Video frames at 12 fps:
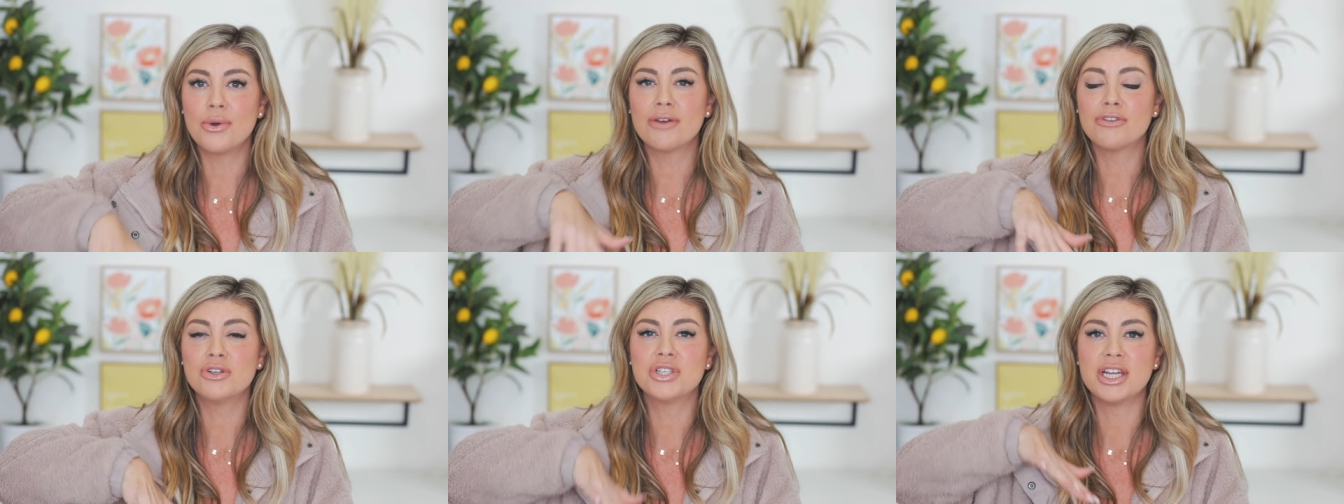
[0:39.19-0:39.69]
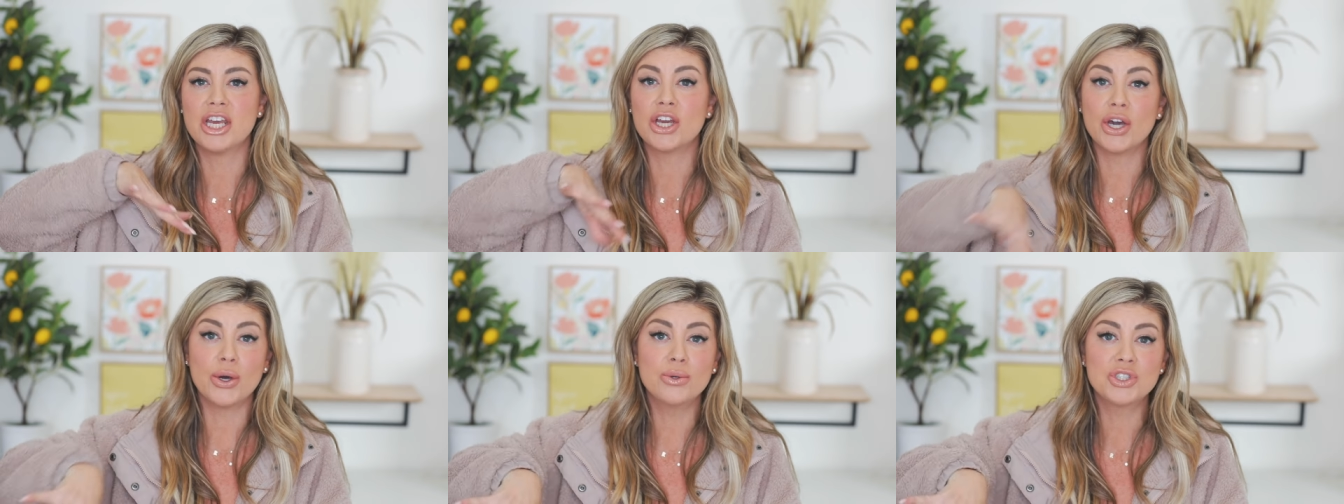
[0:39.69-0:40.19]
If there's any
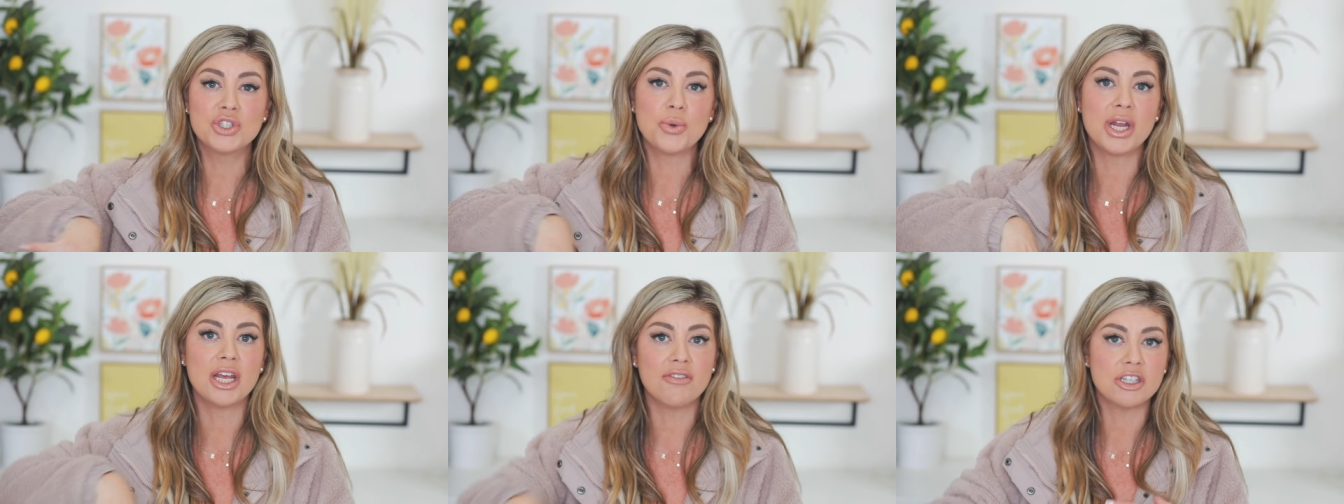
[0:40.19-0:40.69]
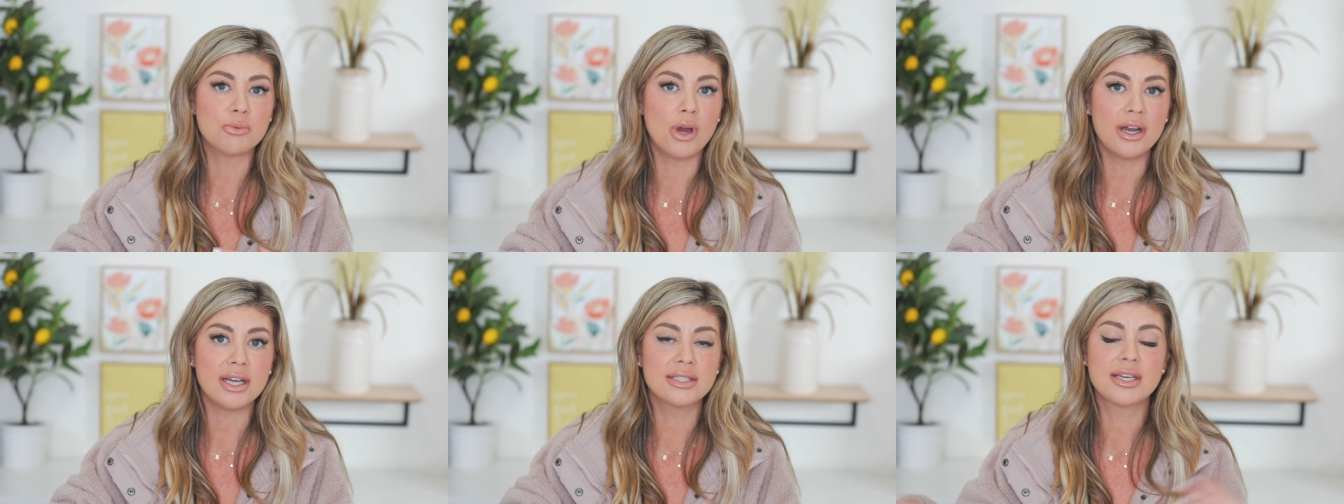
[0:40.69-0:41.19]
codes to any of these
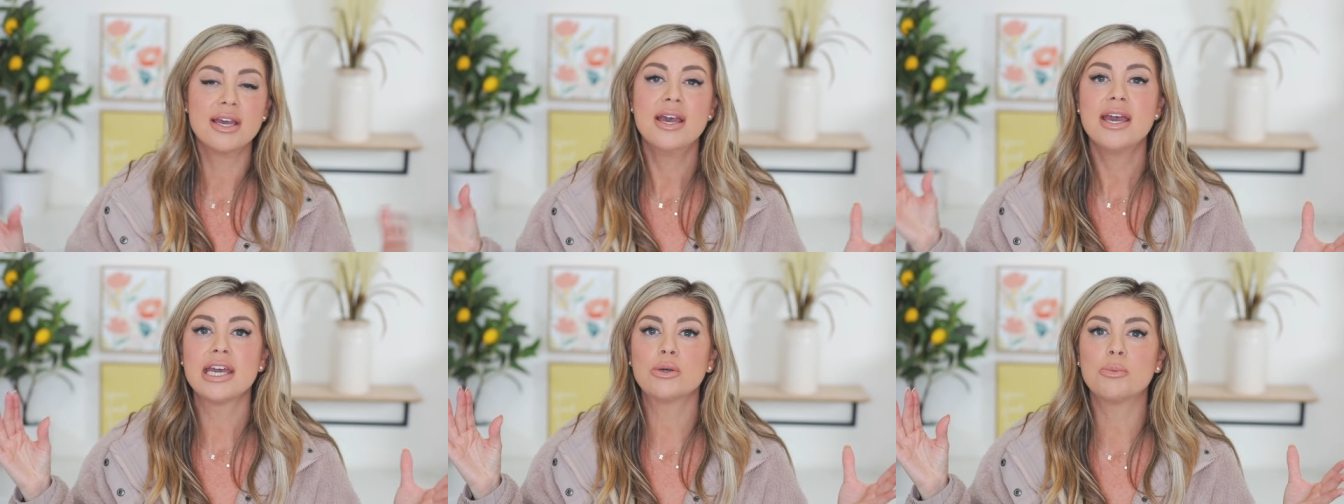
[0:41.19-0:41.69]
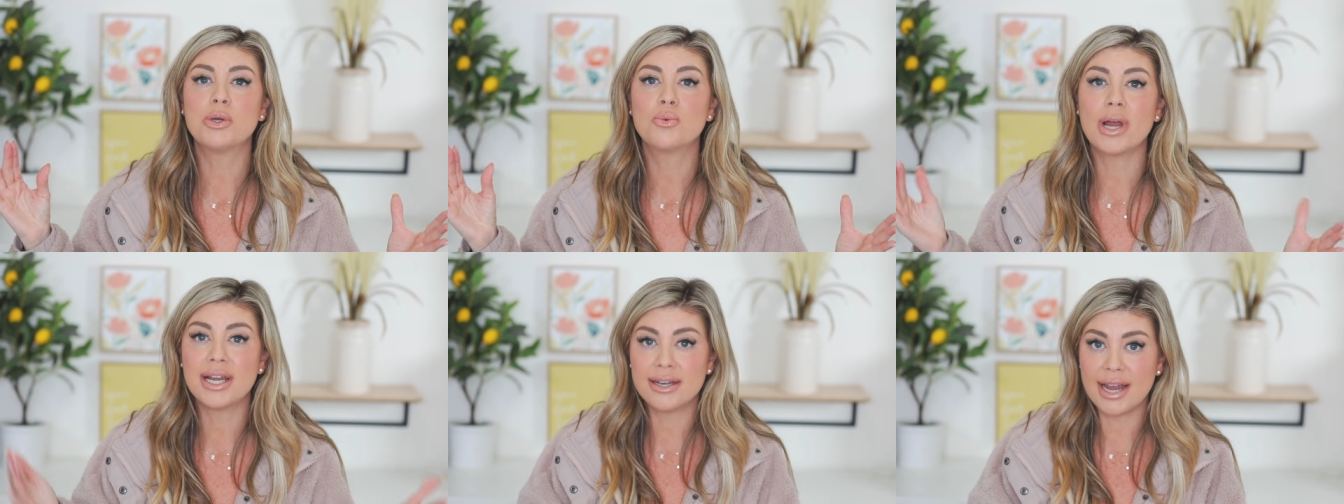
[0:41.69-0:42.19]
products, it will be
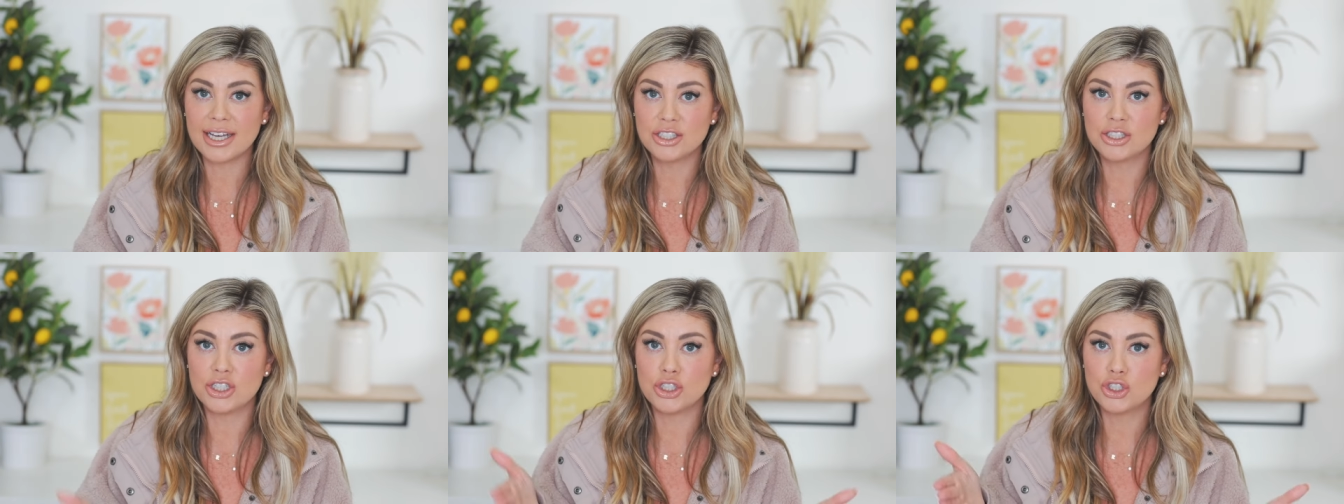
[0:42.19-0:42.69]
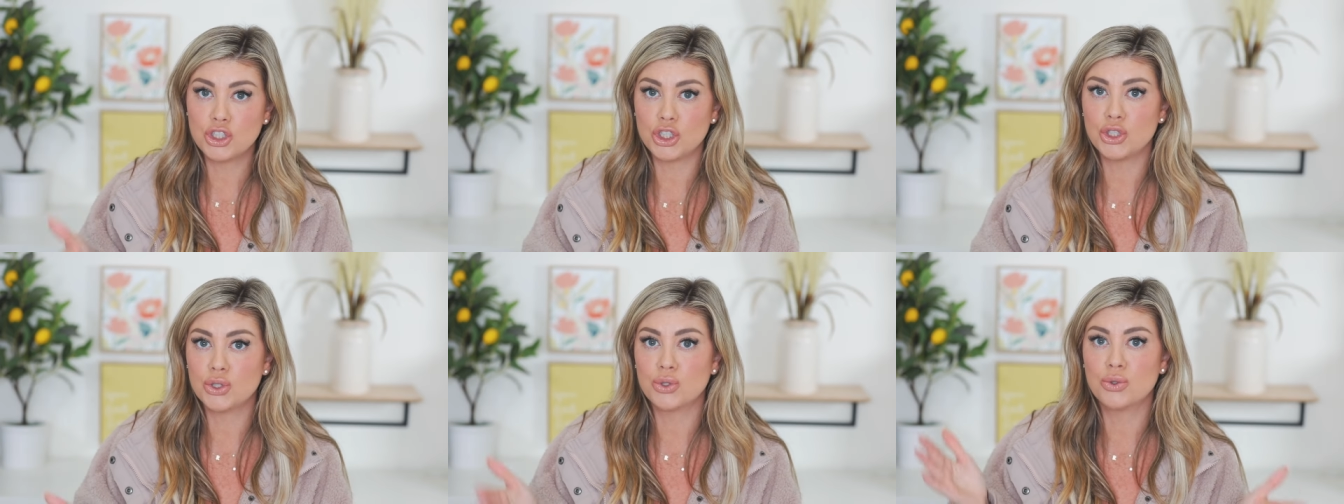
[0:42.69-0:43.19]
right next
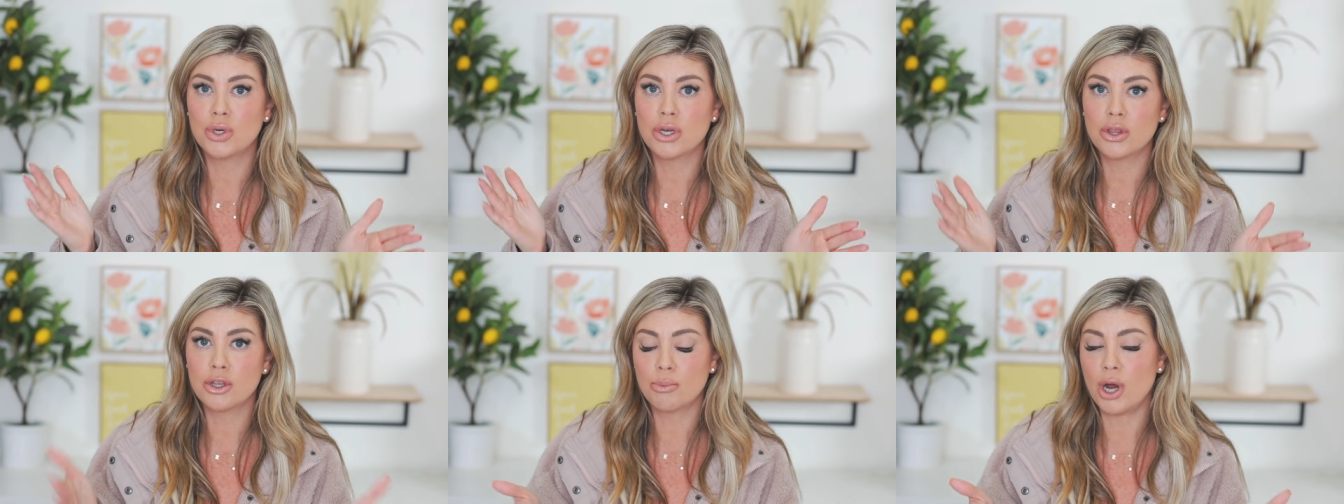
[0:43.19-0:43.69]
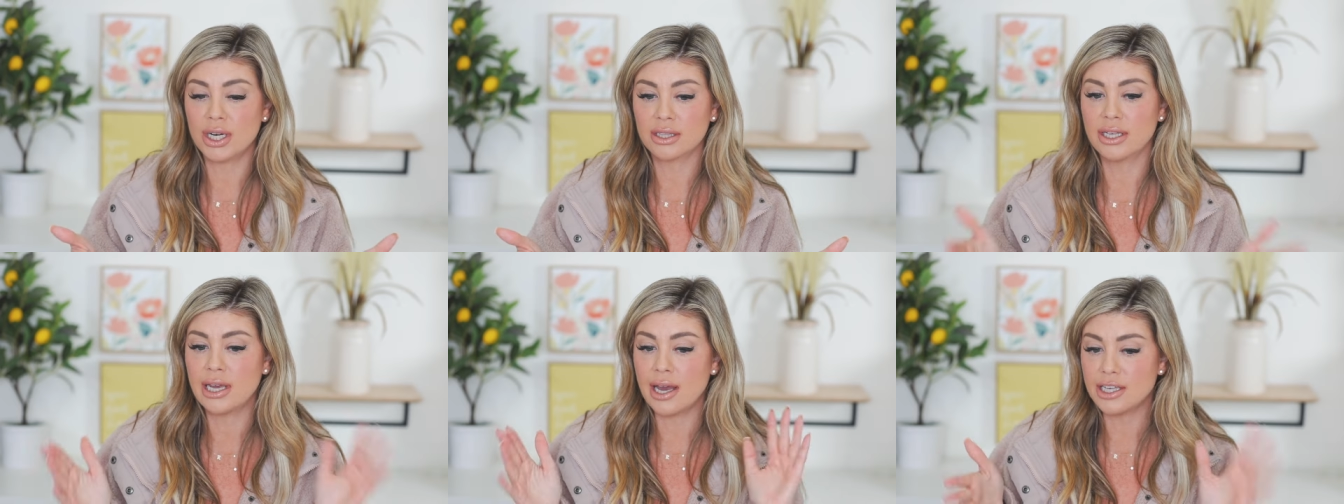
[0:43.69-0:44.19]
to the product
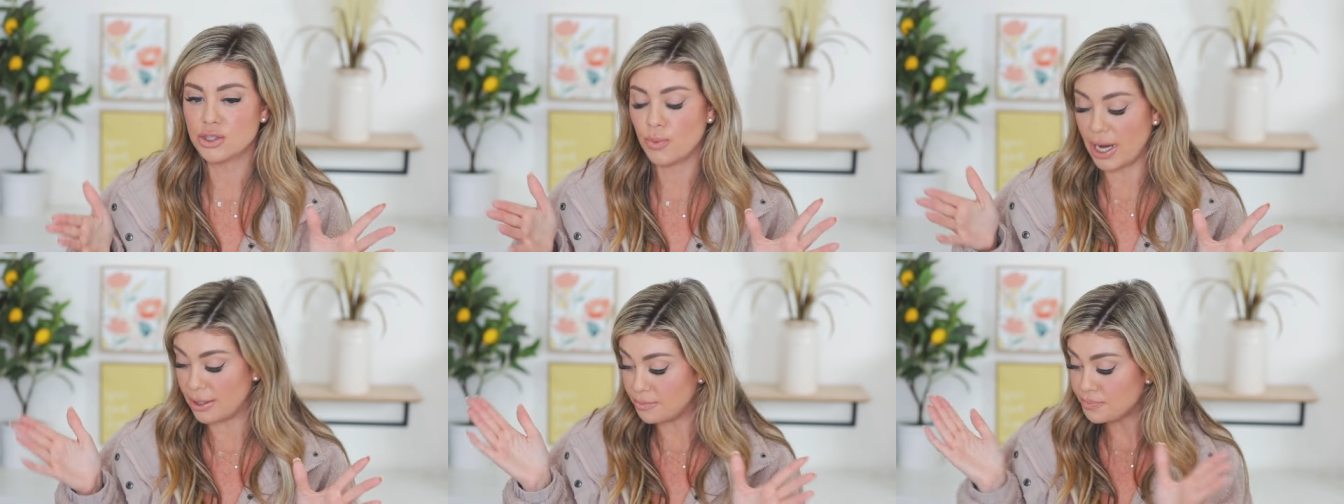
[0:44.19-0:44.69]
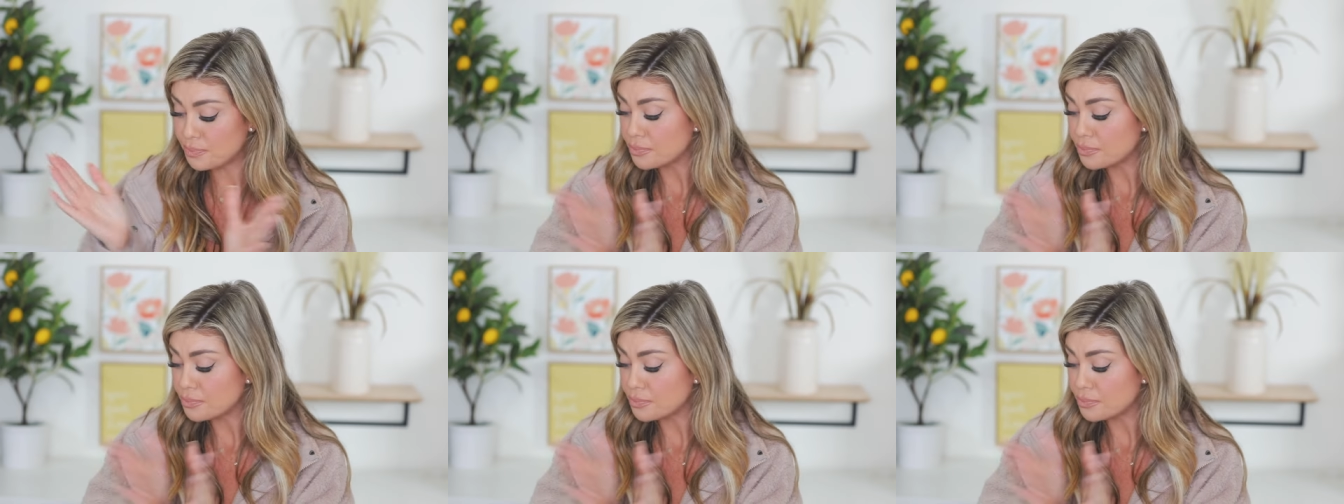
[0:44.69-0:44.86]
link as well.